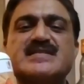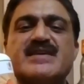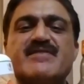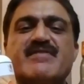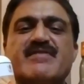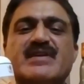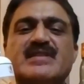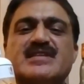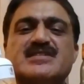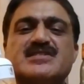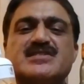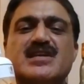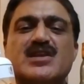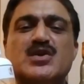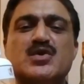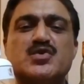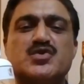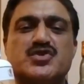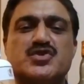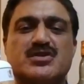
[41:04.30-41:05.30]
is giving this
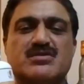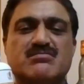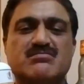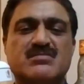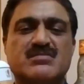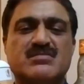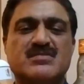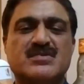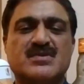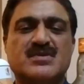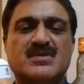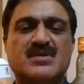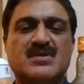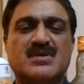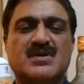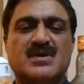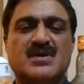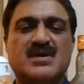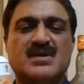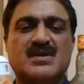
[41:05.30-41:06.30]
solution.
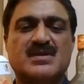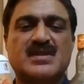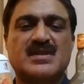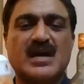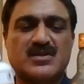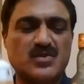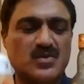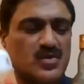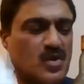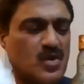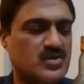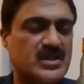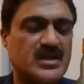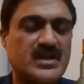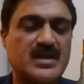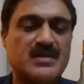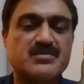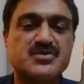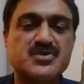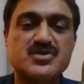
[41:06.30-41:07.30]
Dr.
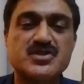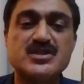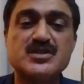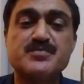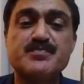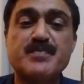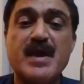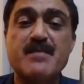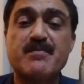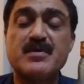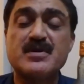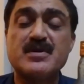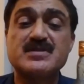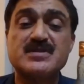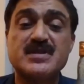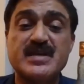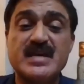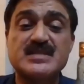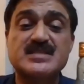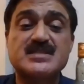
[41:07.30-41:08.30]
Limsujin's
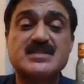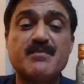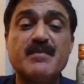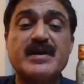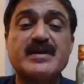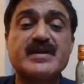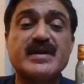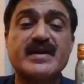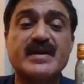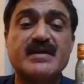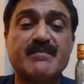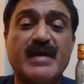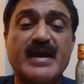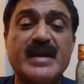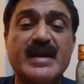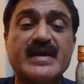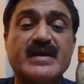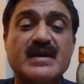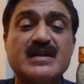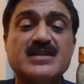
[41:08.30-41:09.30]
papers, he has submitted in
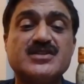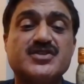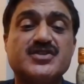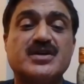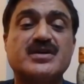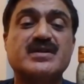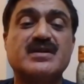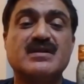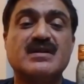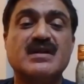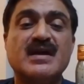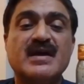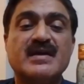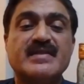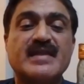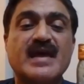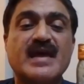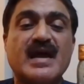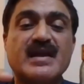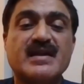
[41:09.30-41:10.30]
medical journal
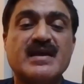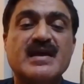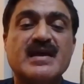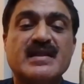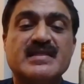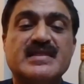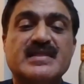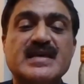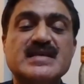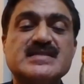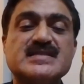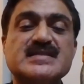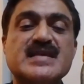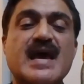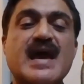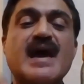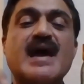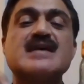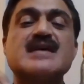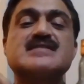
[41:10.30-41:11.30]
that this
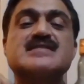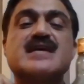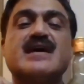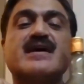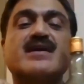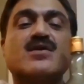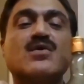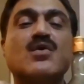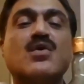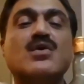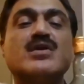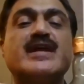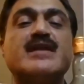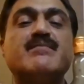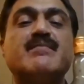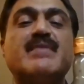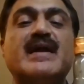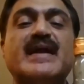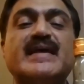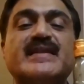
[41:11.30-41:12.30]
has a role
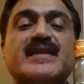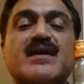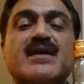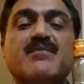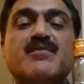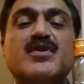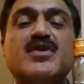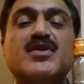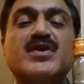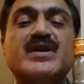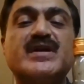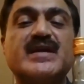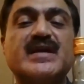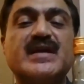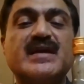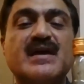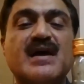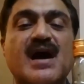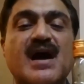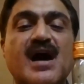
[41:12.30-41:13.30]
in building the
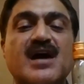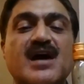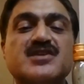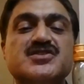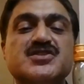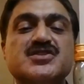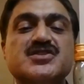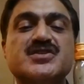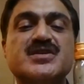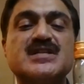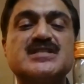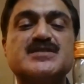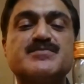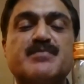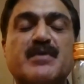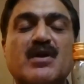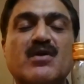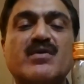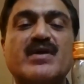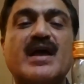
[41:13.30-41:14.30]
immunity. RGGL,
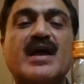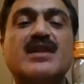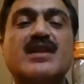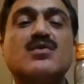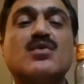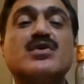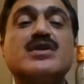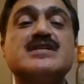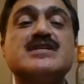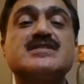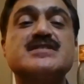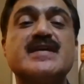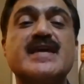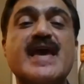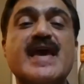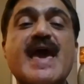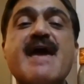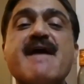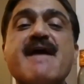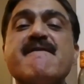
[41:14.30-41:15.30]
spirulina, and
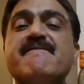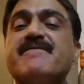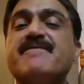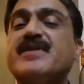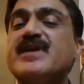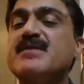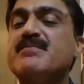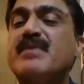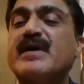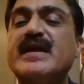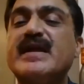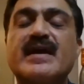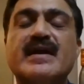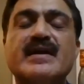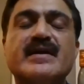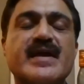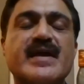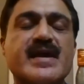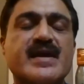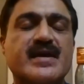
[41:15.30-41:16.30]
Nonizi. Everybody
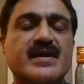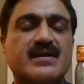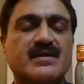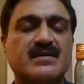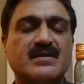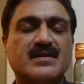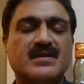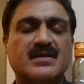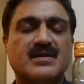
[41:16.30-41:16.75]
can take it.